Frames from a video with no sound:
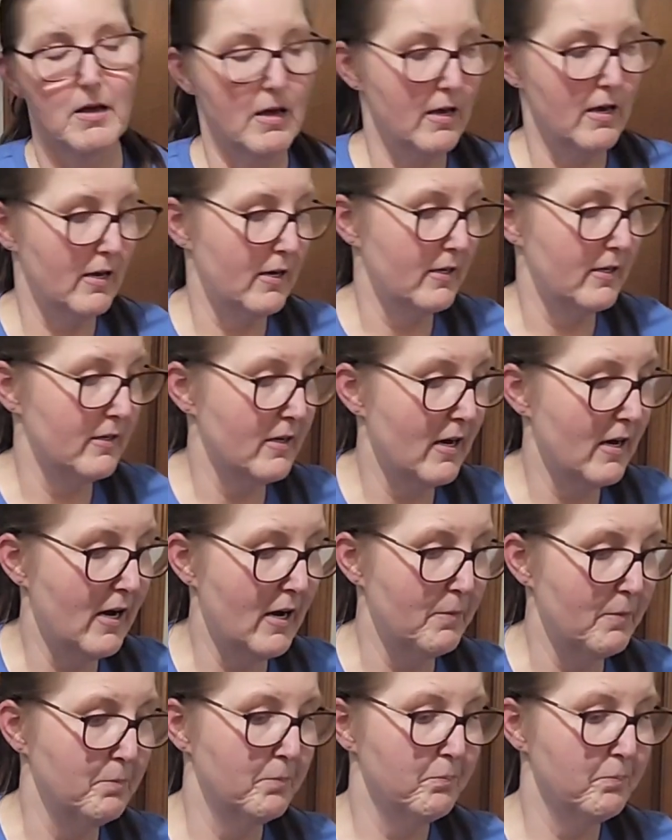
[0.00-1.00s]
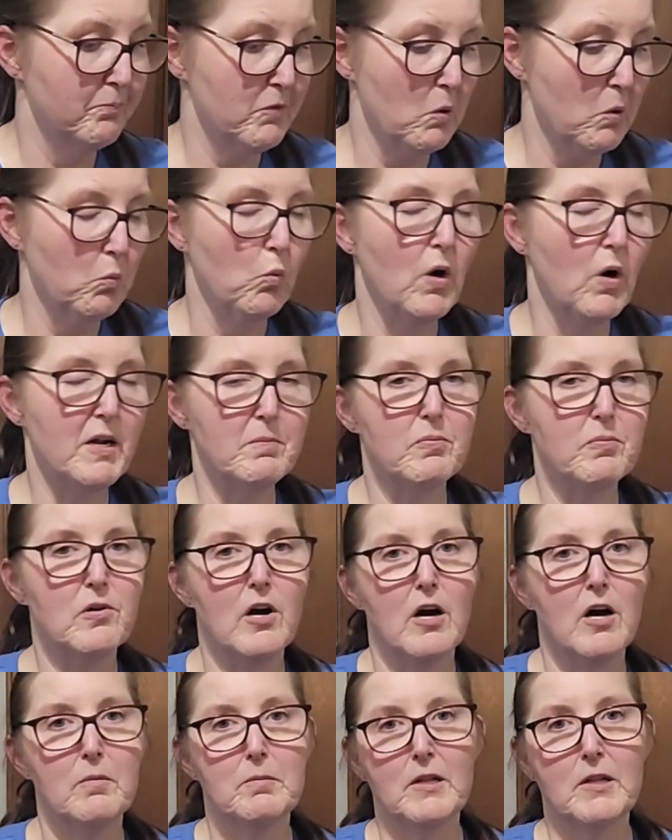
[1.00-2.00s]
And one
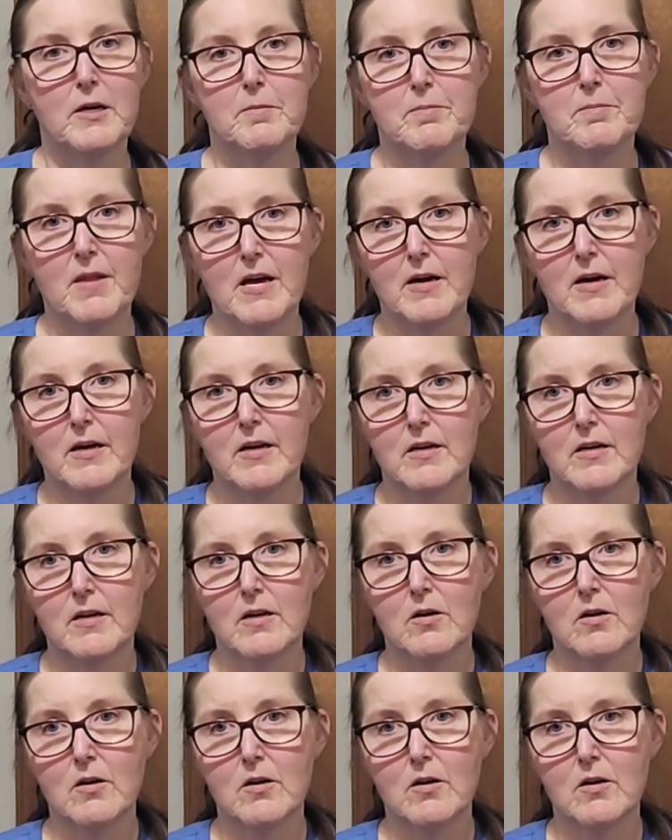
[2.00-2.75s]
problem that